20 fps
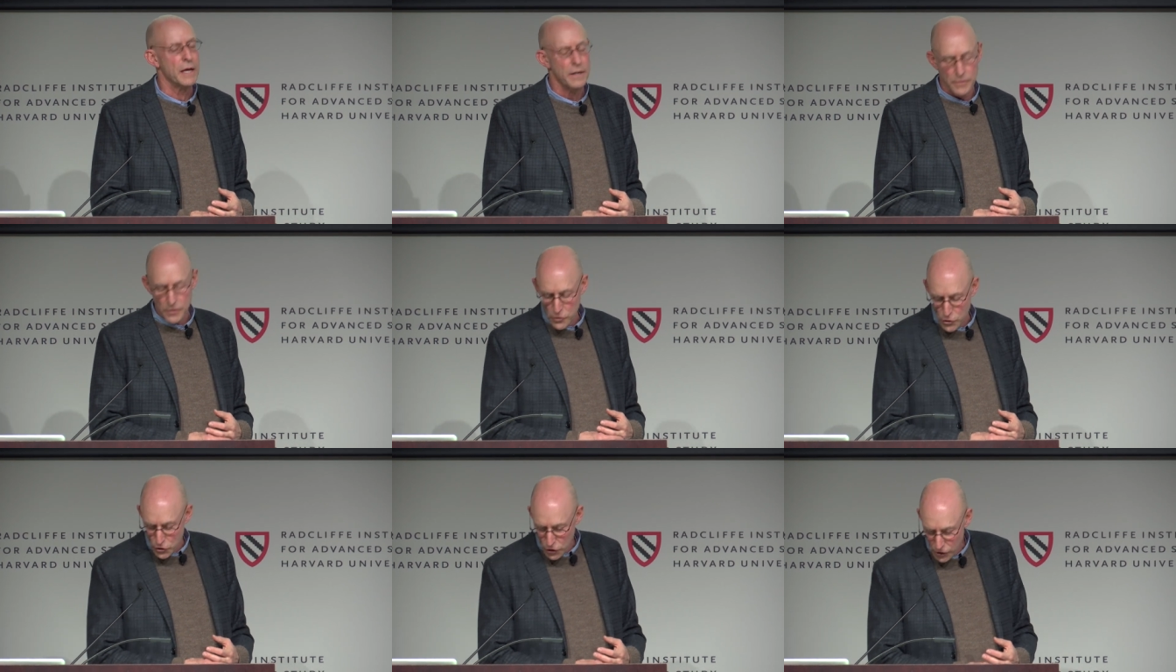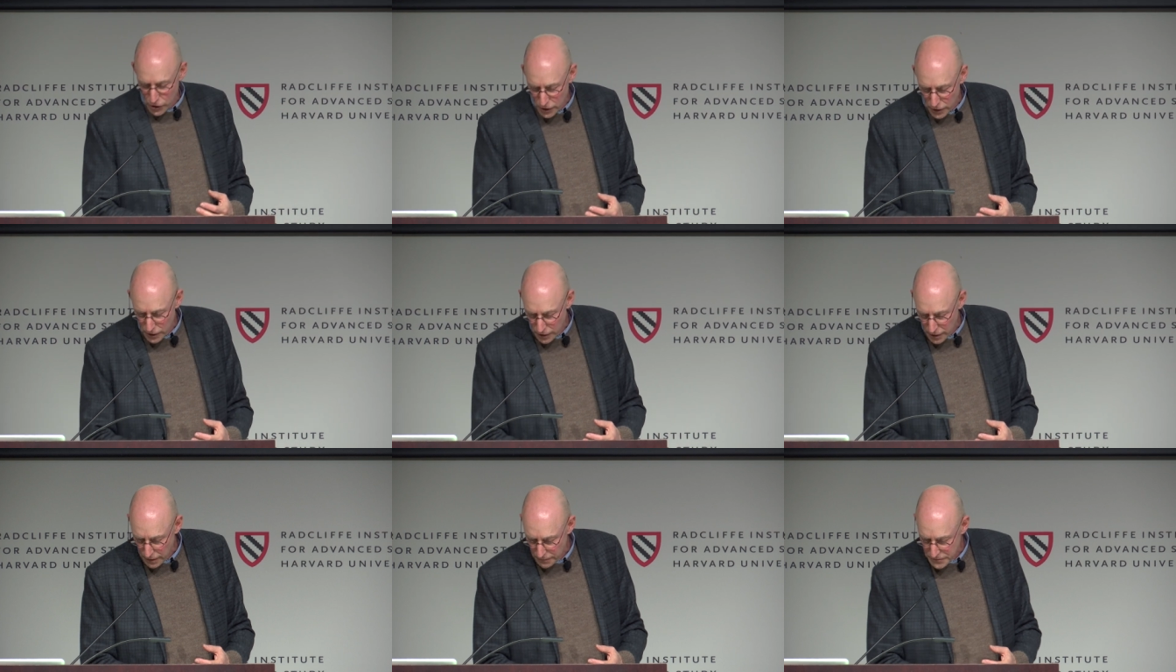in the
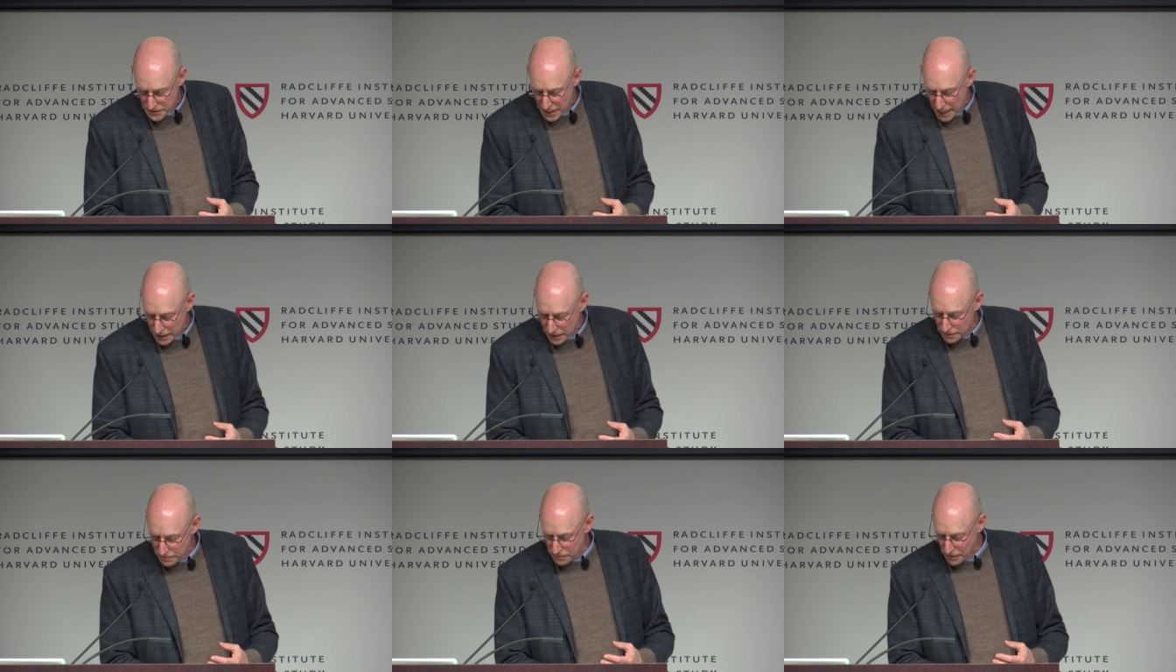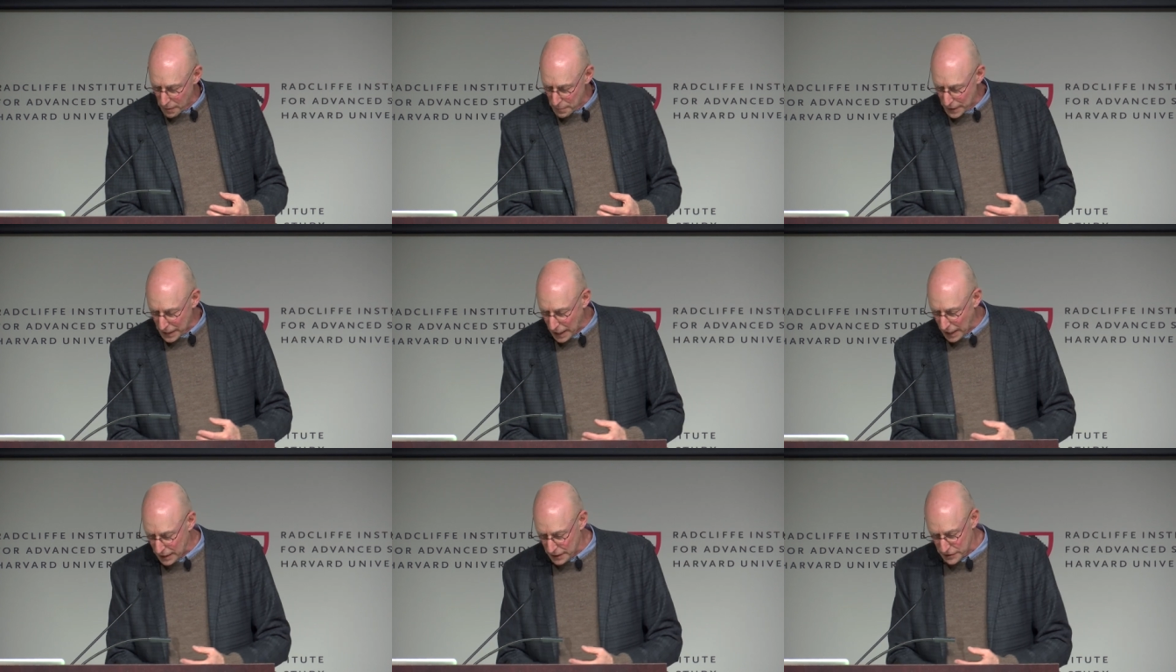Journal of
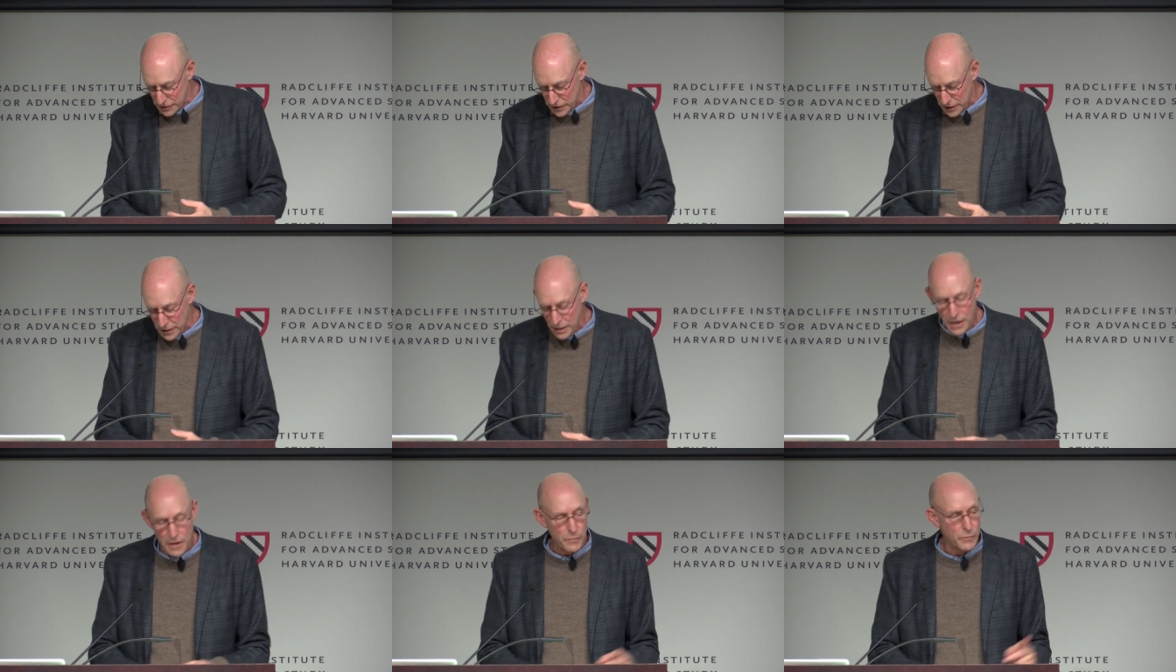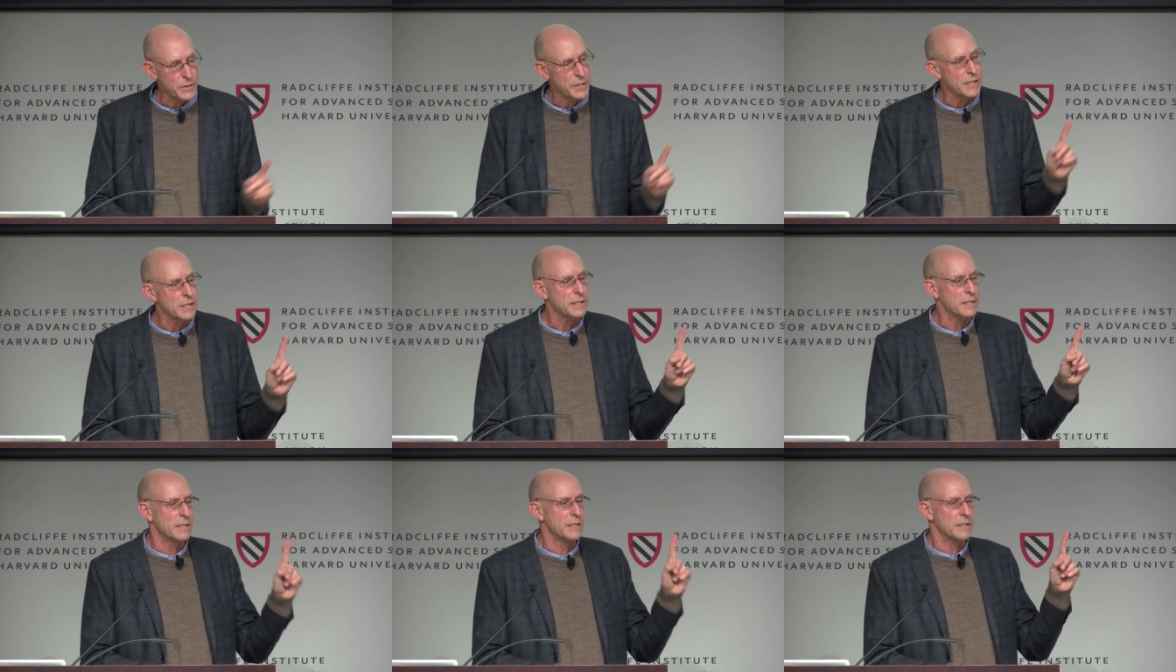Psychopharmacology with
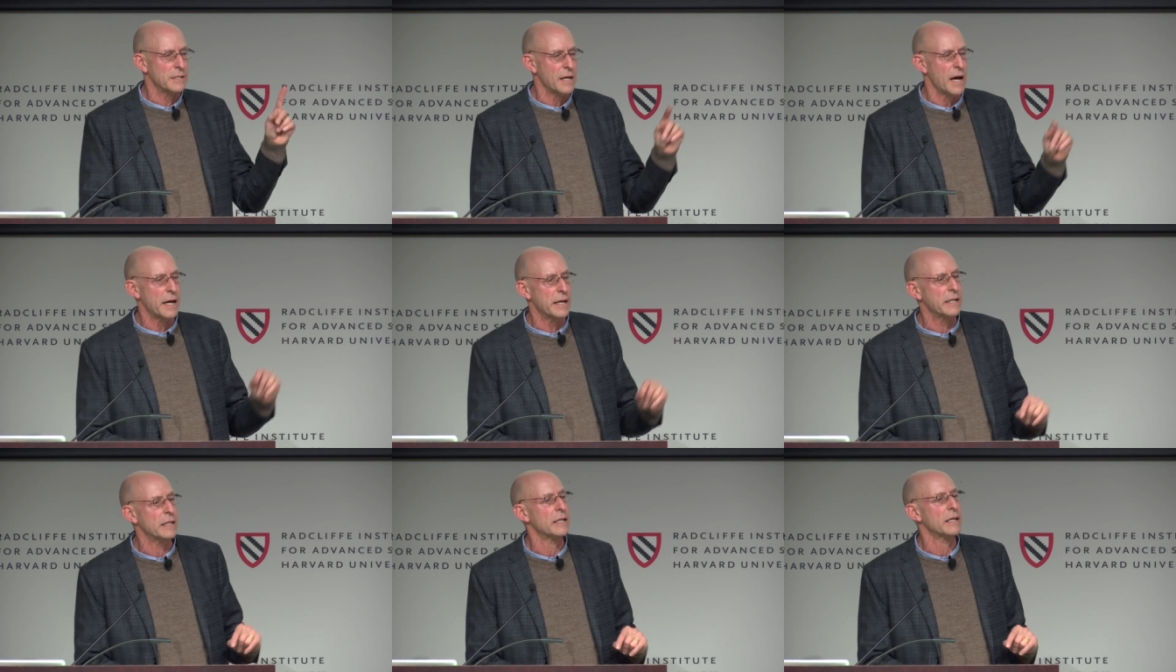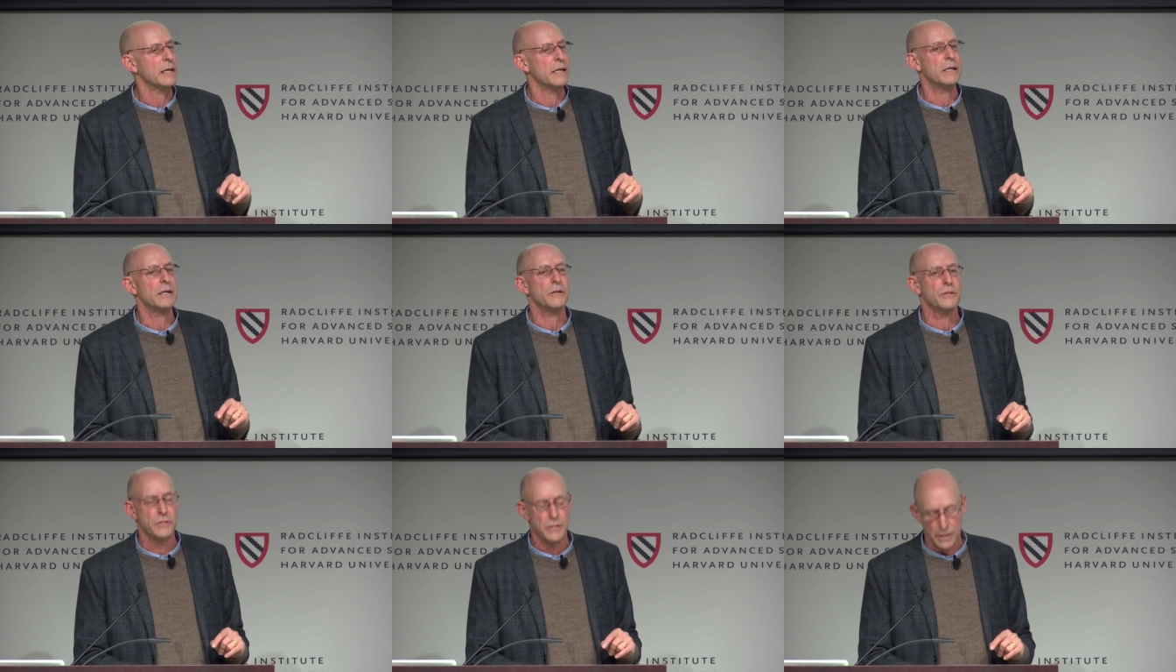this decidedly
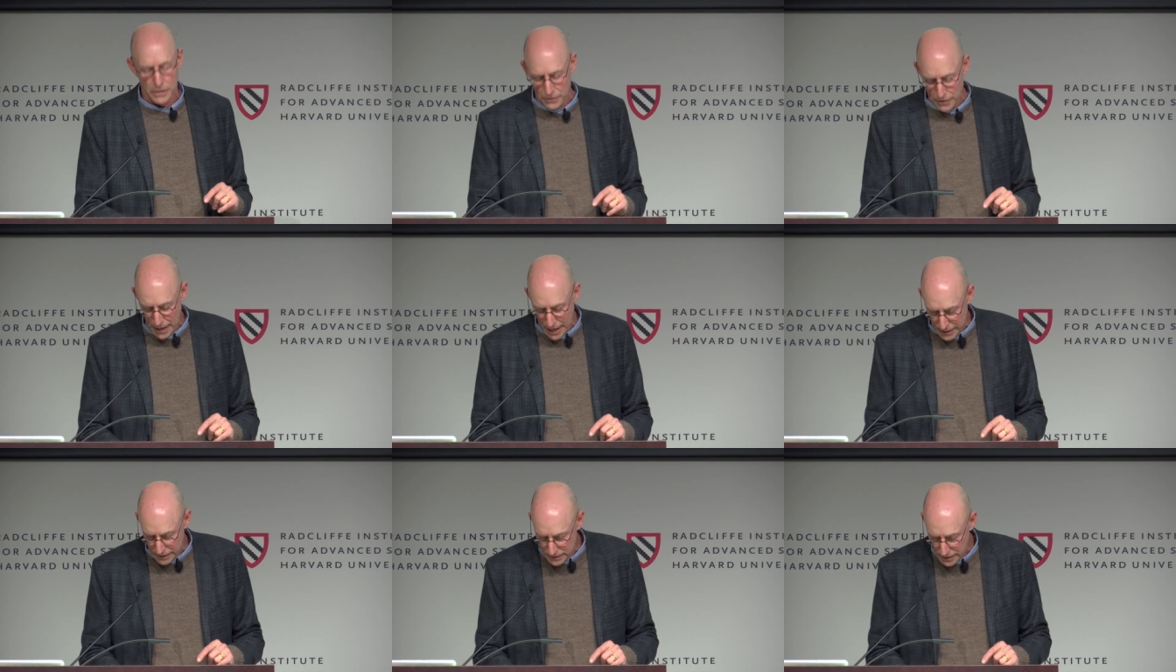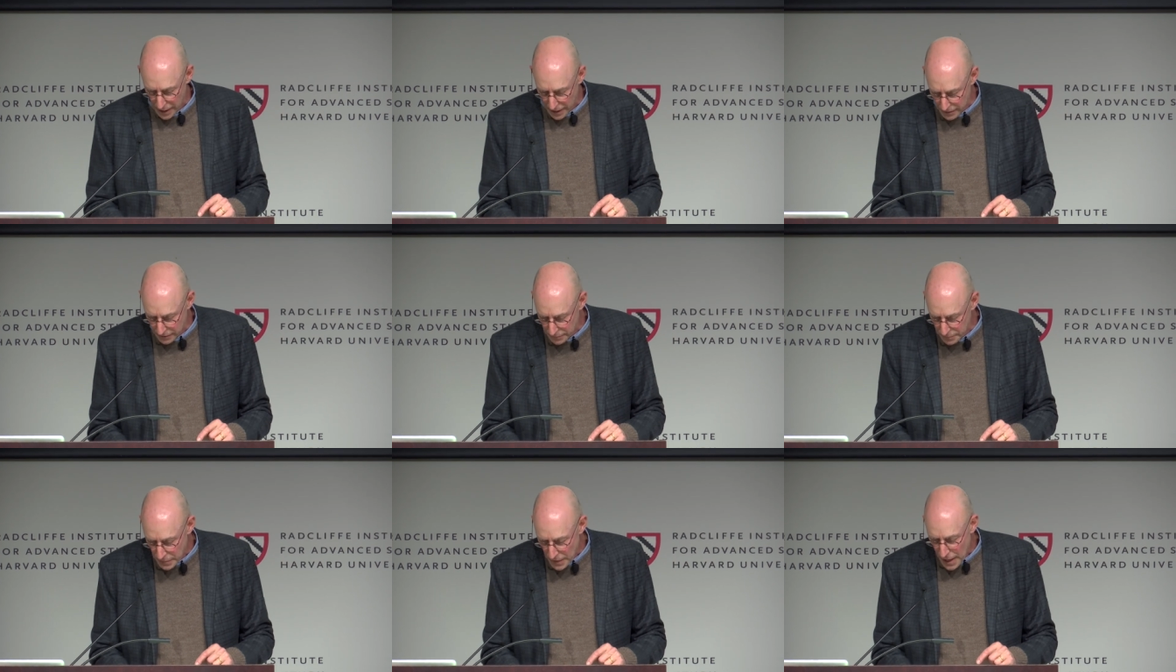idiosyncratic
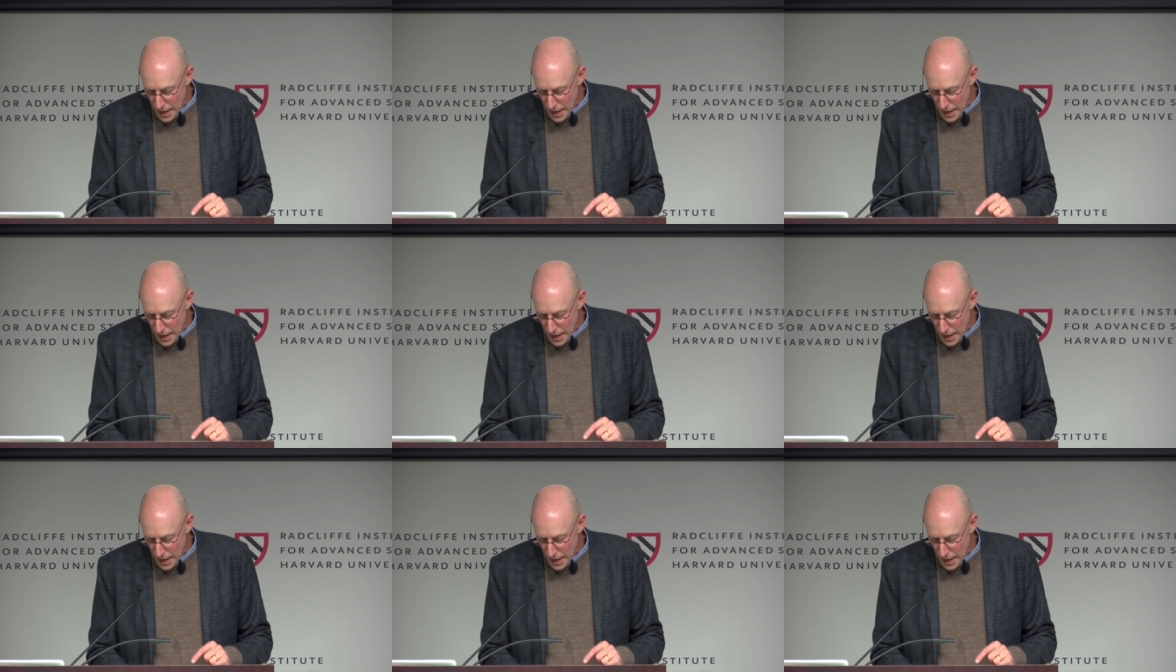title